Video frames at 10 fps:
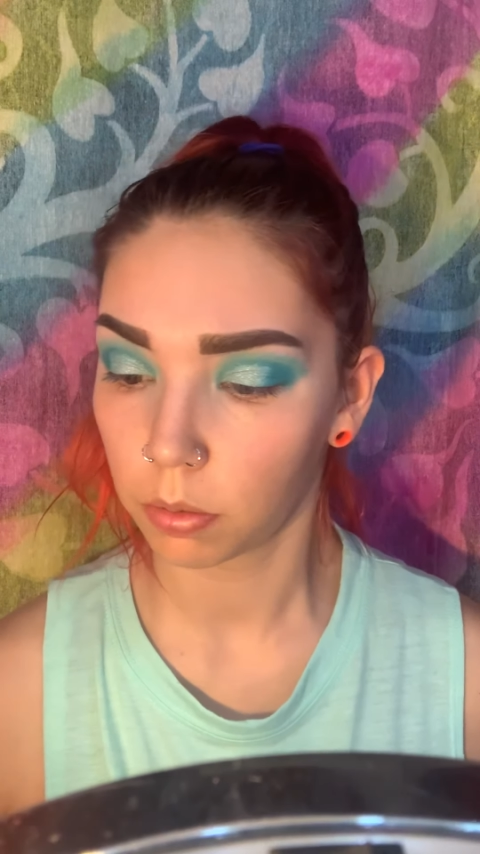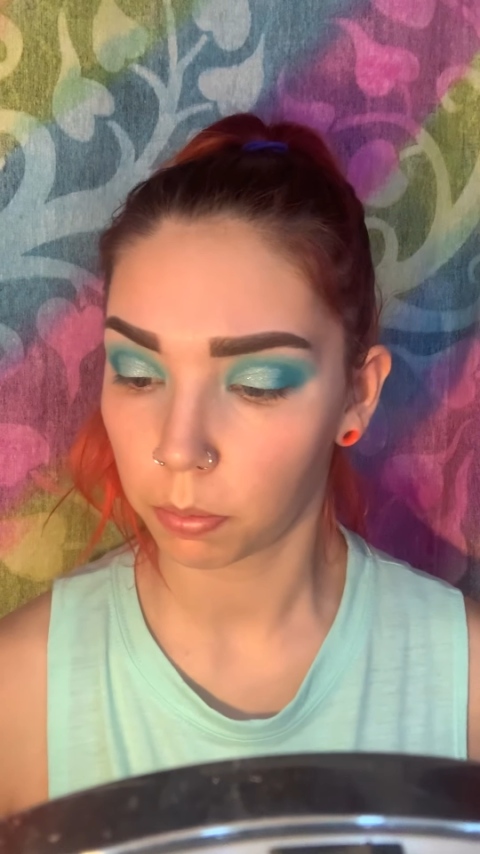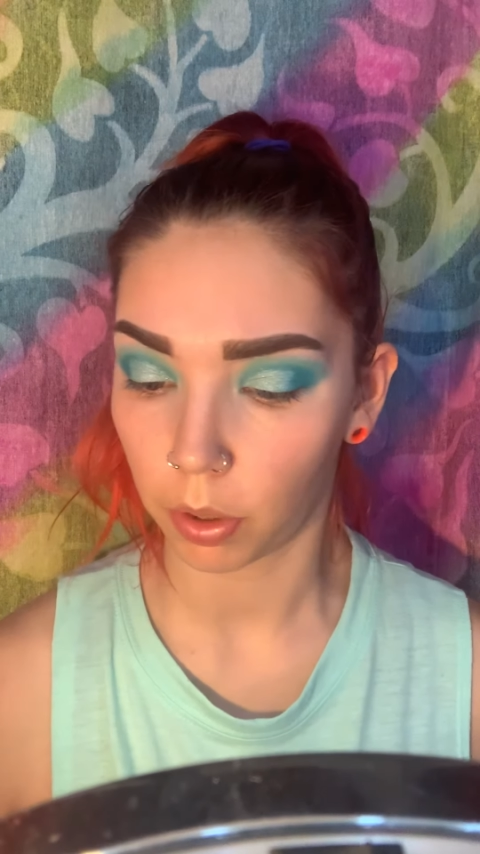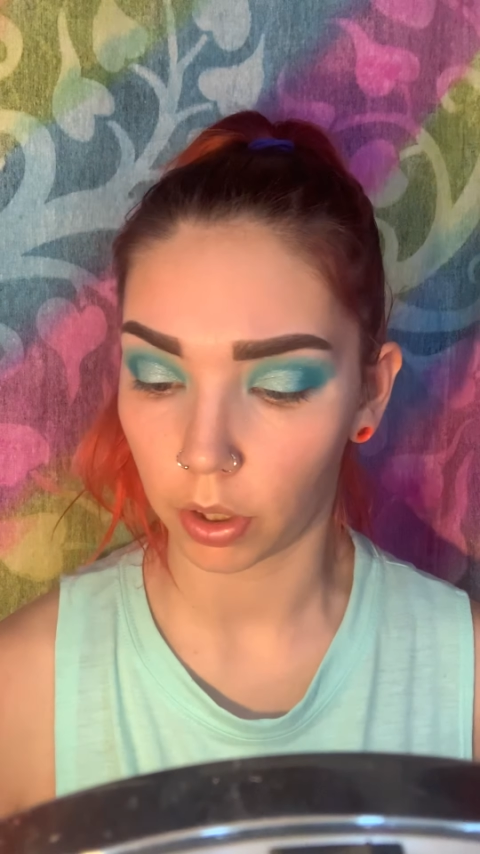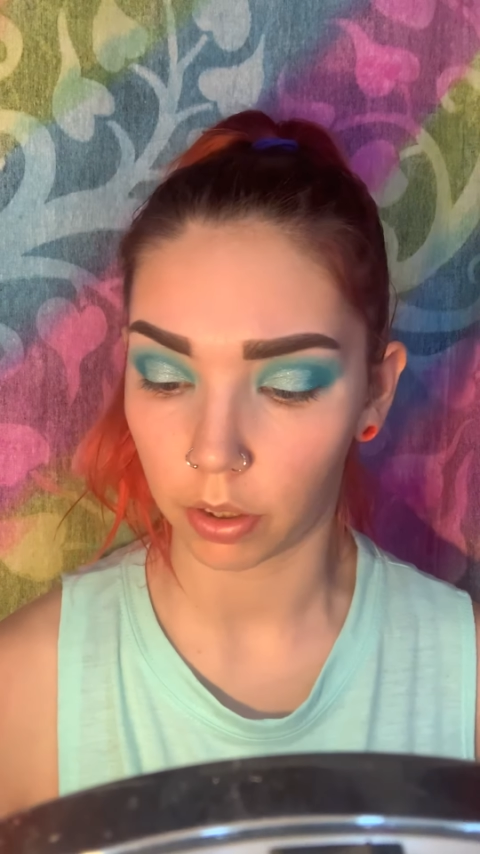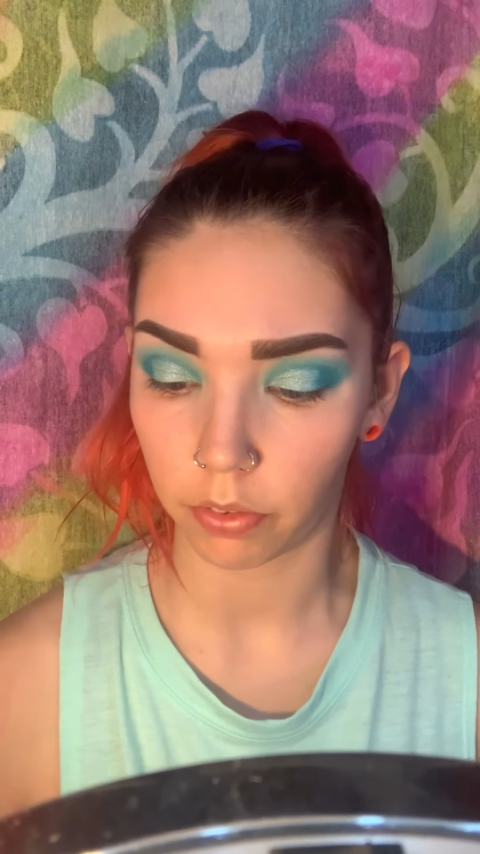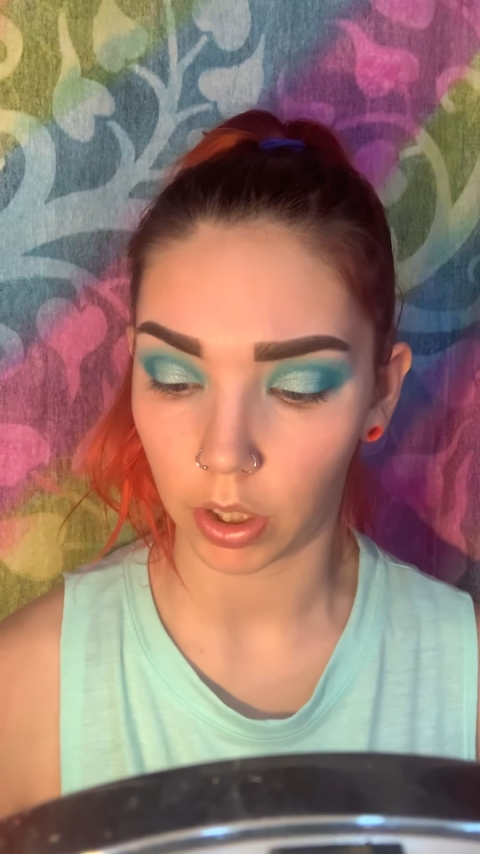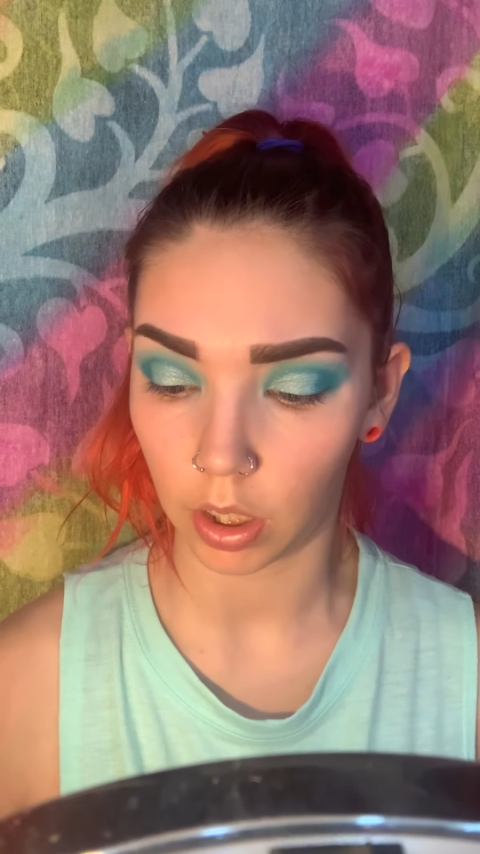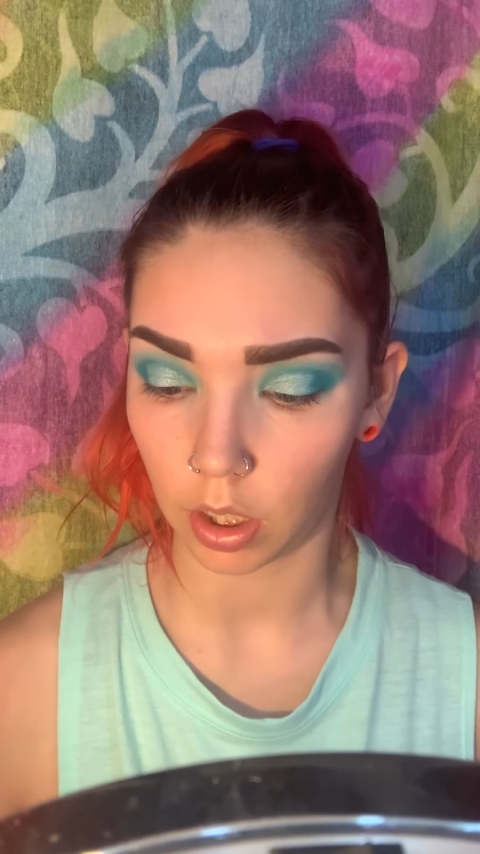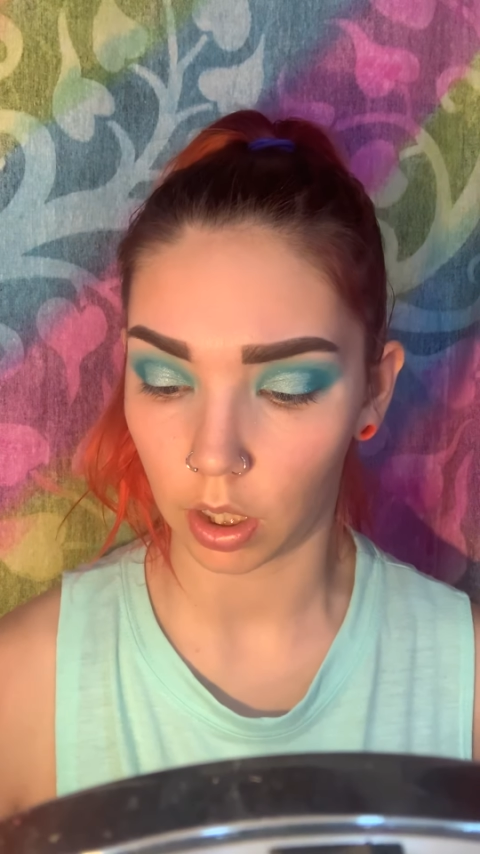part of it,